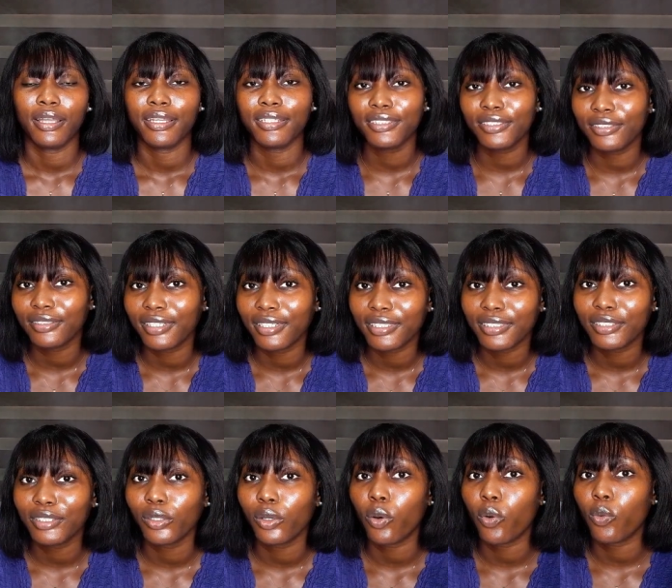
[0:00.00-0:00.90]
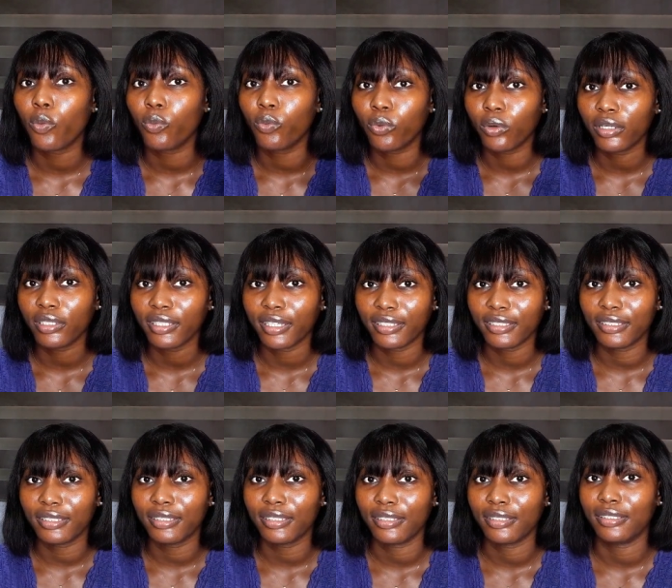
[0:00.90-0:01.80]
And so next, what are
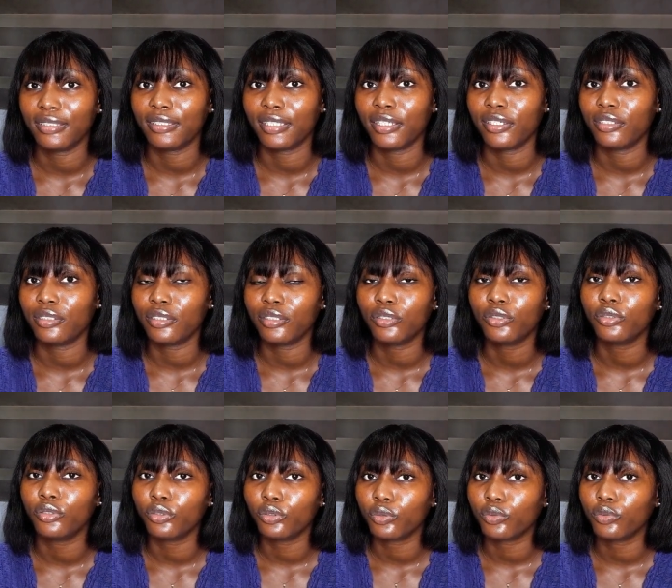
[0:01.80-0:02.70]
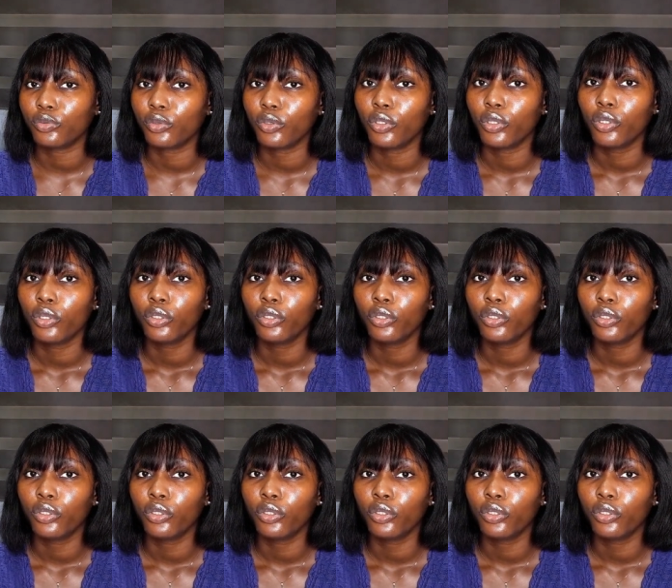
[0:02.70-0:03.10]
the things that you need to do